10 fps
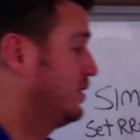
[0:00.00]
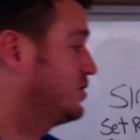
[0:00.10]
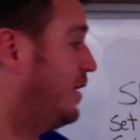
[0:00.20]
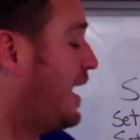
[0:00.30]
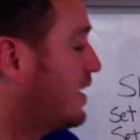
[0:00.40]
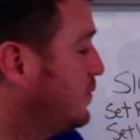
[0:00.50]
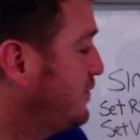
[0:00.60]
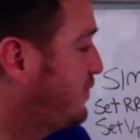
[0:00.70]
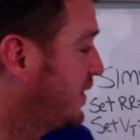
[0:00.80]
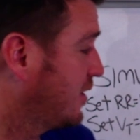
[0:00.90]
So how do
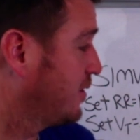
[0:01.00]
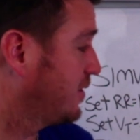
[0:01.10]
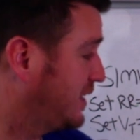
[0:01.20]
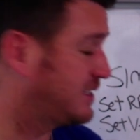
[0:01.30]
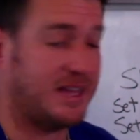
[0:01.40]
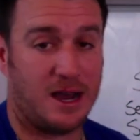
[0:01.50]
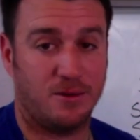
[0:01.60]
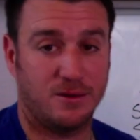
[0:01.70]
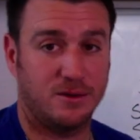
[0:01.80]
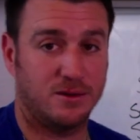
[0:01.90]
we figure this
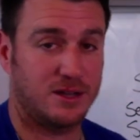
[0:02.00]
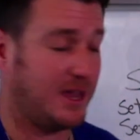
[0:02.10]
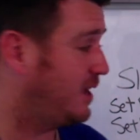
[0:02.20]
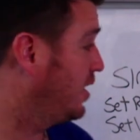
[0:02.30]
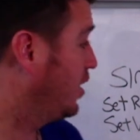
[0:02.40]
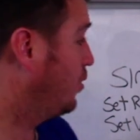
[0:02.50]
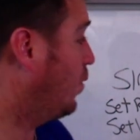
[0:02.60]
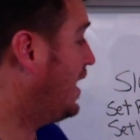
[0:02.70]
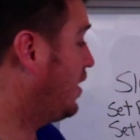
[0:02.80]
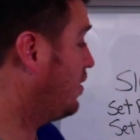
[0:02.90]
out, okay?
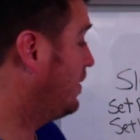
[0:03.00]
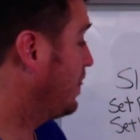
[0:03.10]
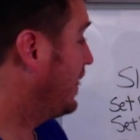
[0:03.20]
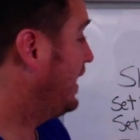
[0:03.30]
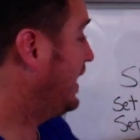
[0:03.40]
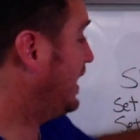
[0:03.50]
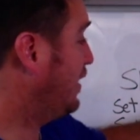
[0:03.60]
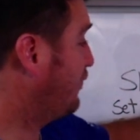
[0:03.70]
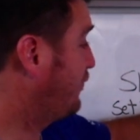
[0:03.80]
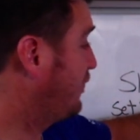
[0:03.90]
Well,
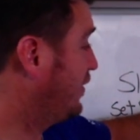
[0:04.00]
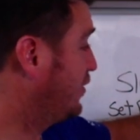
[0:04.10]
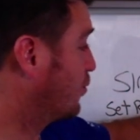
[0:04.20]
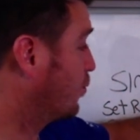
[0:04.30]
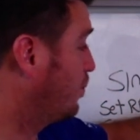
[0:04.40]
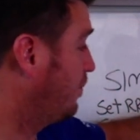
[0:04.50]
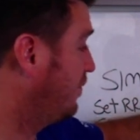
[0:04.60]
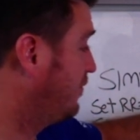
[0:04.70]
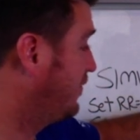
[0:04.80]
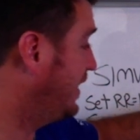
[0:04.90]
if the
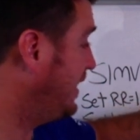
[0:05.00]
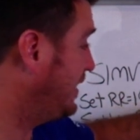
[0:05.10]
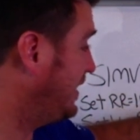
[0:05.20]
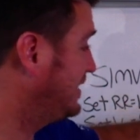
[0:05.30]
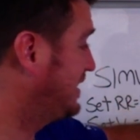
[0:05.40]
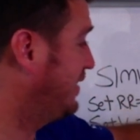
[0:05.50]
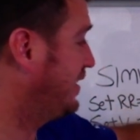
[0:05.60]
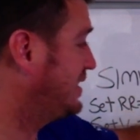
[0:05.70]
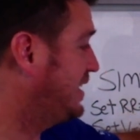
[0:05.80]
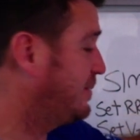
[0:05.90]
vent is
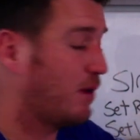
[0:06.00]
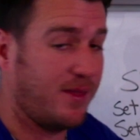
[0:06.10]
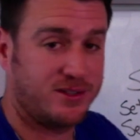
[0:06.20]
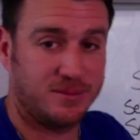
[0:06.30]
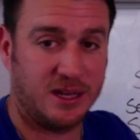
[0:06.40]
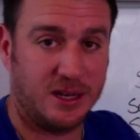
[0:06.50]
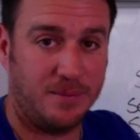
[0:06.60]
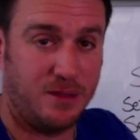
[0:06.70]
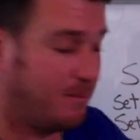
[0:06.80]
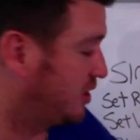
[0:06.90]
giving 10 breaths a
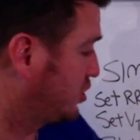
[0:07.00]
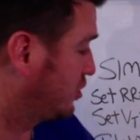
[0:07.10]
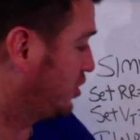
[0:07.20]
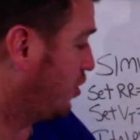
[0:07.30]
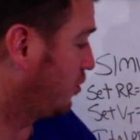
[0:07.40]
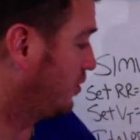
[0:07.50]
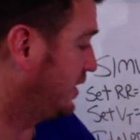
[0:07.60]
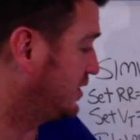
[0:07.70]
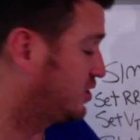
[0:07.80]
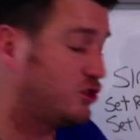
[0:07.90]
minute, but your total
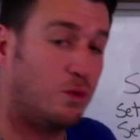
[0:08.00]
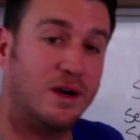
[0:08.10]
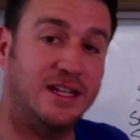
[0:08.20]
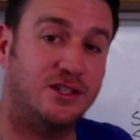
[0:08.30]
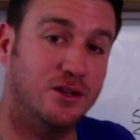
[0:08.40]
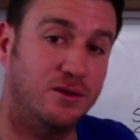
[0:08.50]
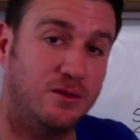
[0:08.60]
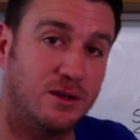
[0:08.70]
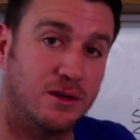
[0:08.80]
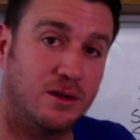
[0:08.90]
is 22,